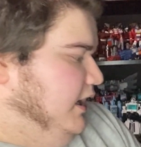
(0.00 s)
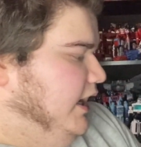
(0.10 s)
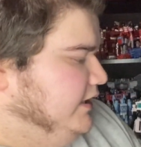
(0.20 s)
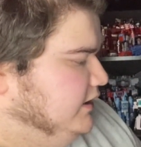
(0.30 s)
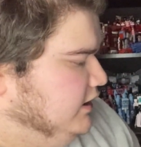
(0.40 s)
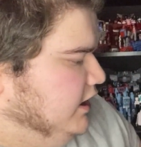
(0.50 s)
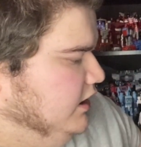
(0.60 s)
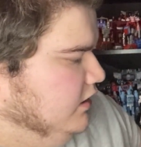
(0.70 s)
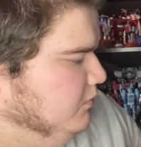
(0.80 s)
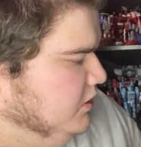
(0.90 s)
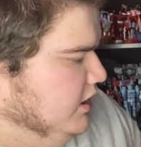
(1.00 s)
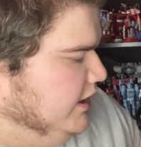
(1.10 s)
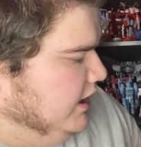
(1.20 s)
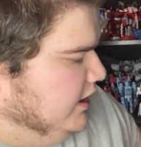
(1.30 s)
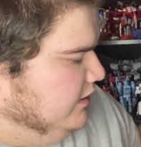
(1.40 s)
I
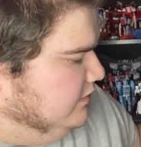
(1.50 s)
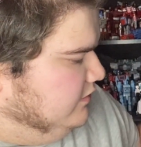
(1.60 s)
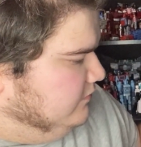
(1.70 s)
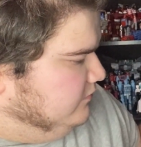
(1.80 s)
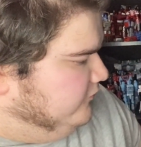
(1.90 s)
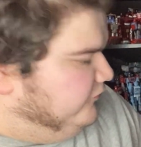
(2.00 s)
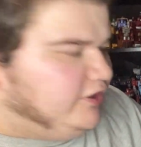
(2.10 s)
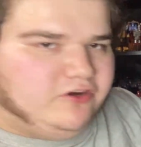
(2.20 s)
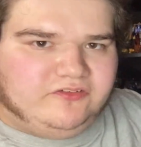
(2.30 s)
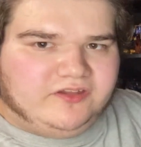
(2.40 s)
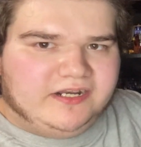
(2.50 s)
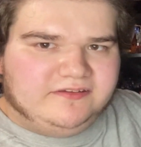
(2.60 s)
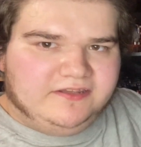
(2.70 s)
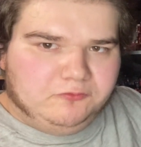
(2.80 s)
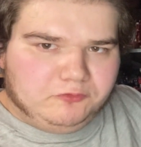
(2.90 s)
got figures, I just
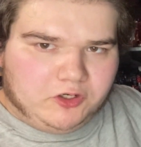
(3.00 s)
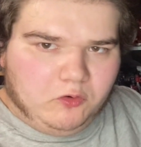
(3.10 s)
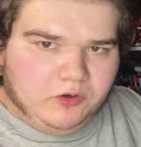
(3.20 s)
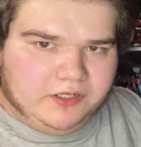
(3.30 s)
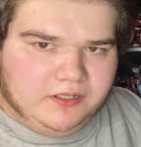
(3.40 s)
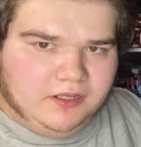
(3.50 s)
didn't record.